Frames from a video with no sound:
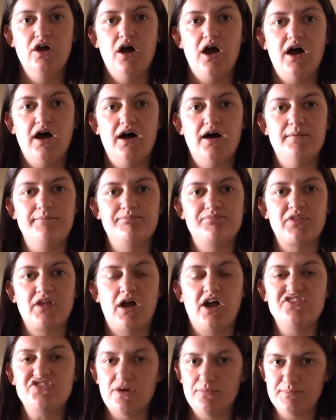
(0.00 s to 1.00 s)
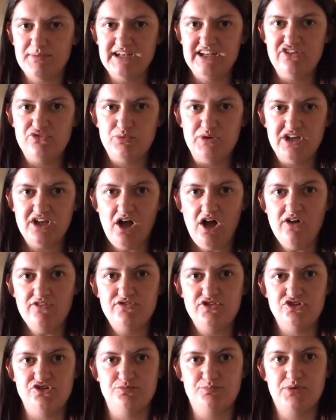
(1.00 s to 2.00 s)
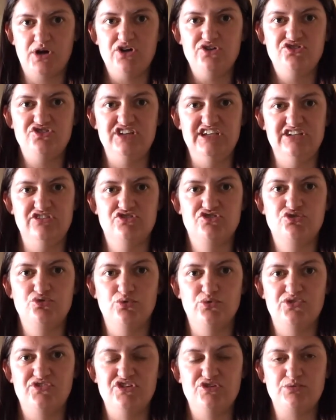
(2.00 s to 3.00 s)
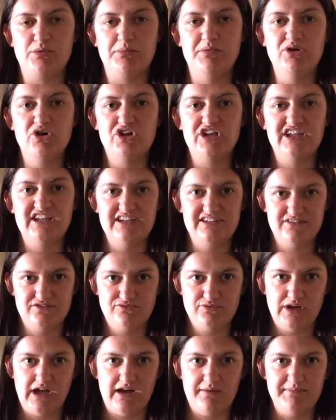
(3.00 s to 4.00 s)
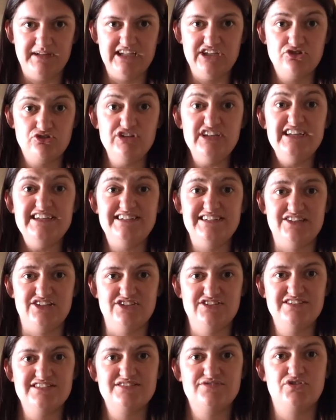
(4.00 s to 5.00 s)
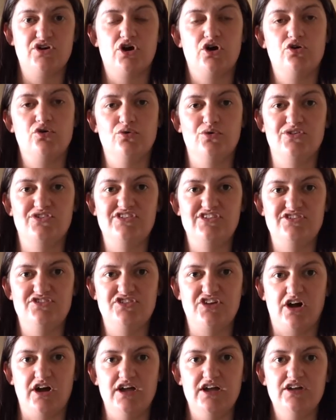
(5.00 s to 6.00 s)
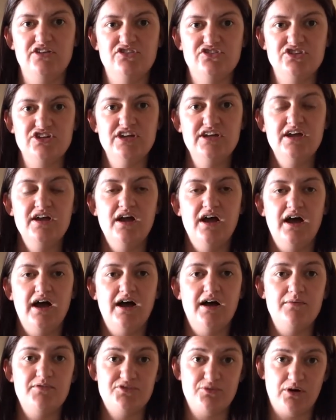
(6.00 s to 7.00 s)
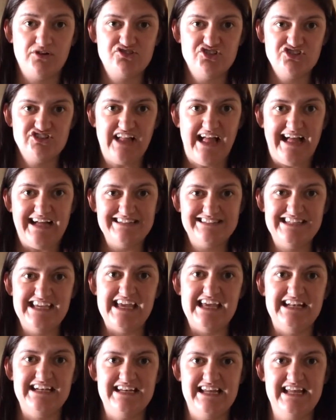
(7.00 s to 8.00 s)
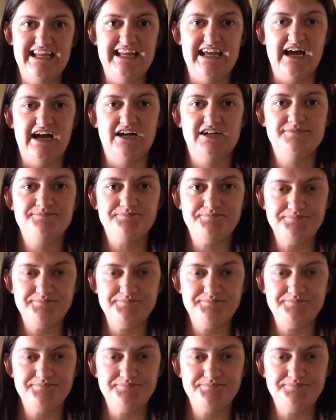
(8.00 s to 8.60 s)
I don't believe we covered protein sources when we were looking at ingredients for our horse's diet. So I'll just add in here